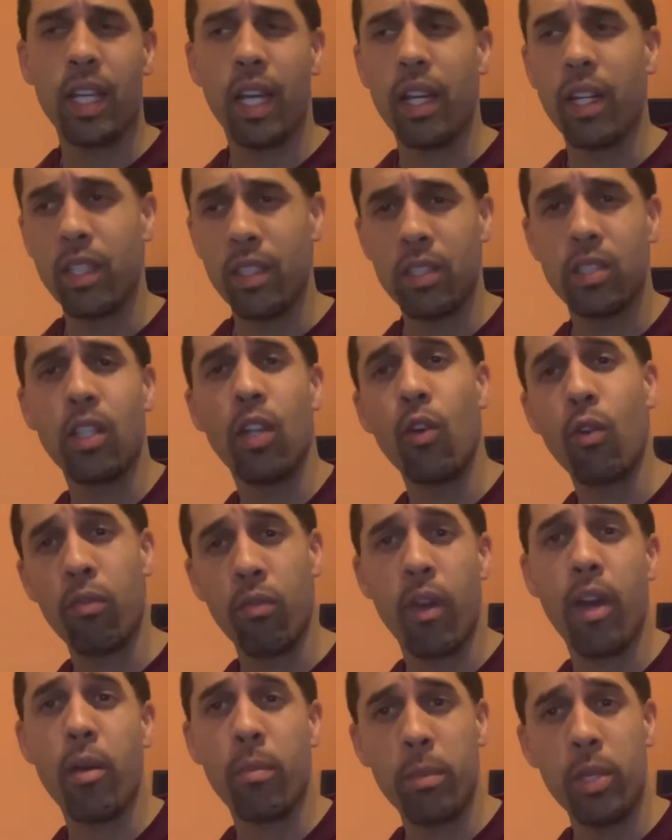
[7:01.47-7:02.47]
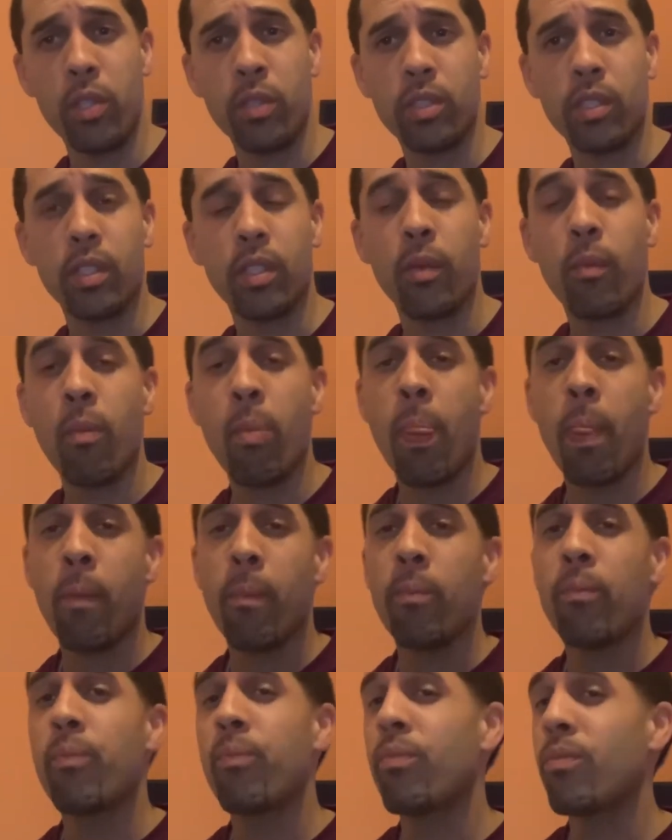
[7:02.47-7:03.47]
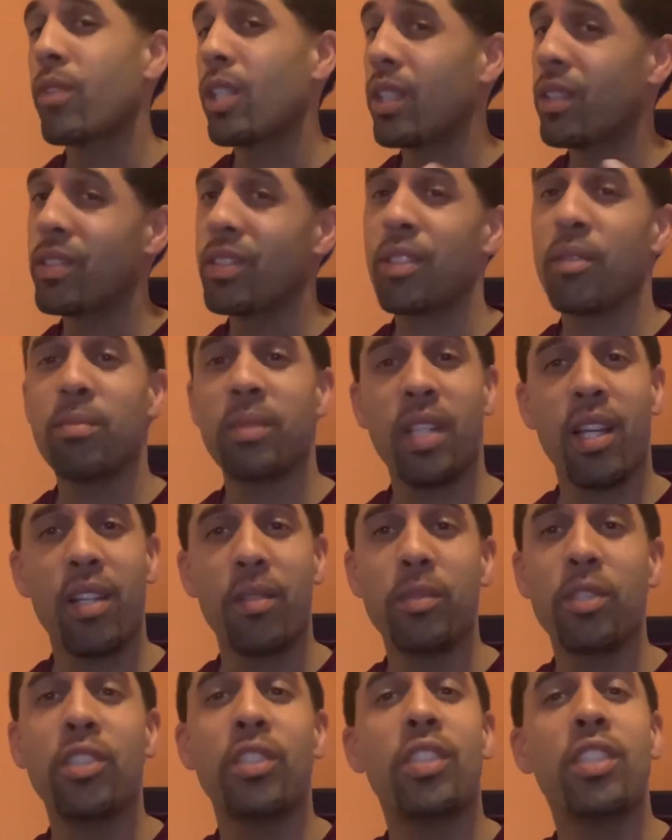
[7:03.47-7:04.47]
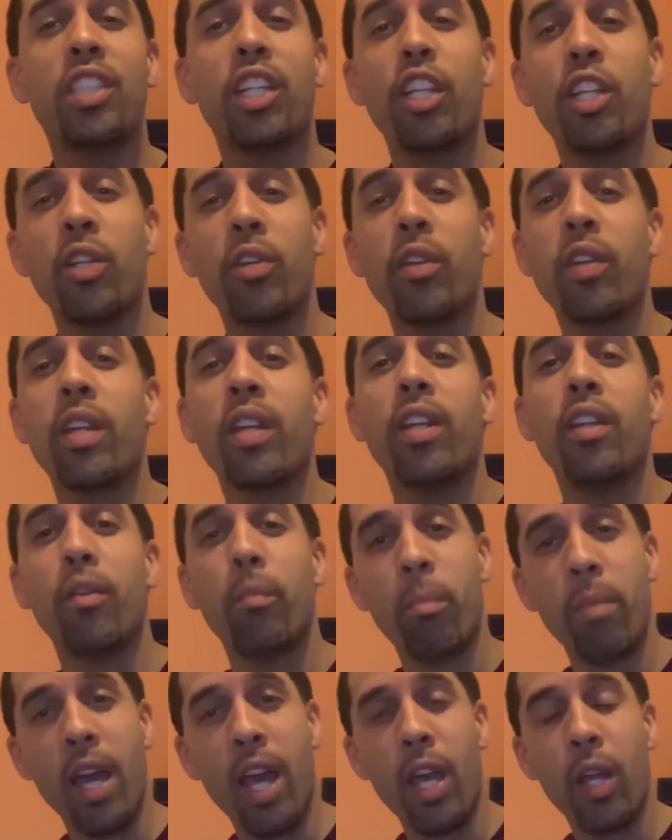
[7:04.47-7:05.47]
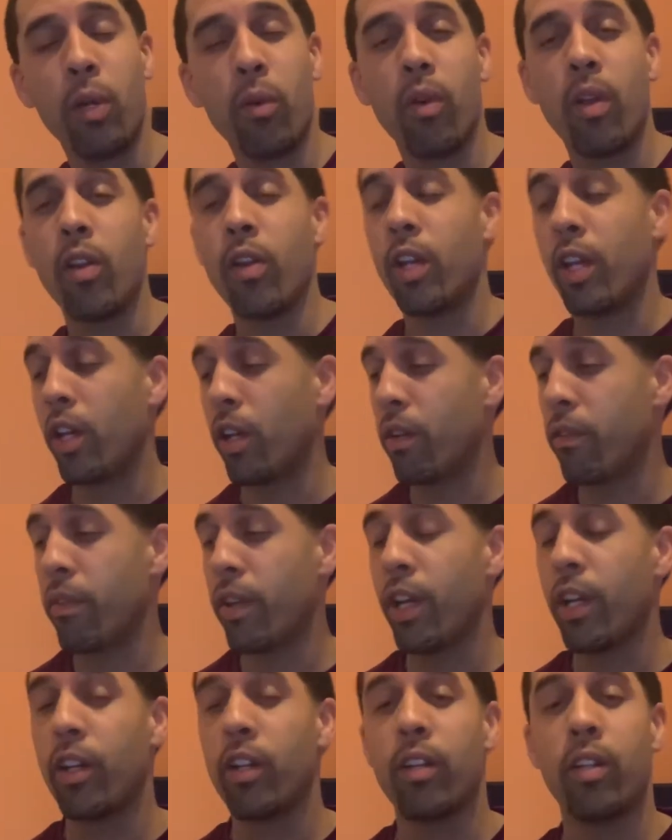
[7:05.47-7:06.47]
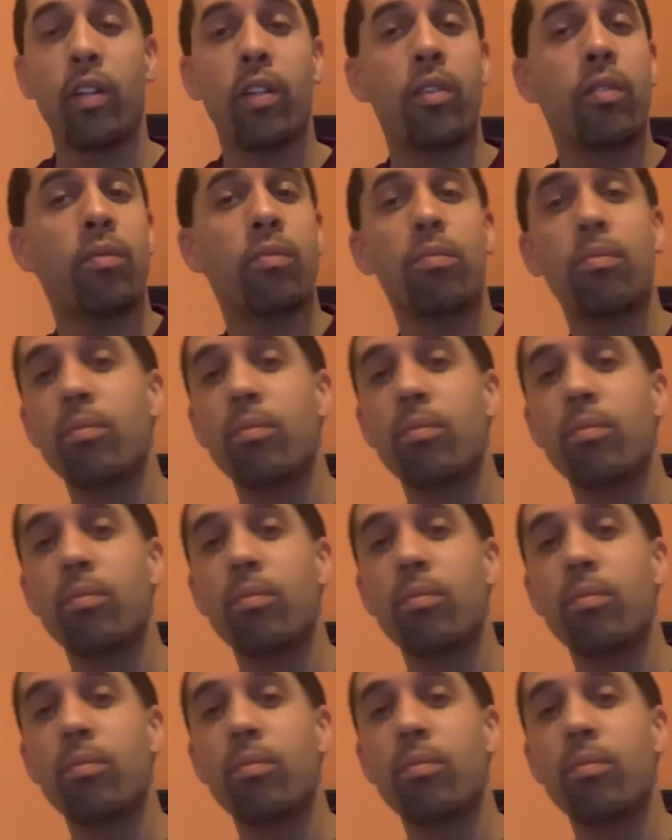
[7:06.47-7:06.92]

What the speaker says: of this lo-fi music. Sometimes you just hear it in the background, elevator,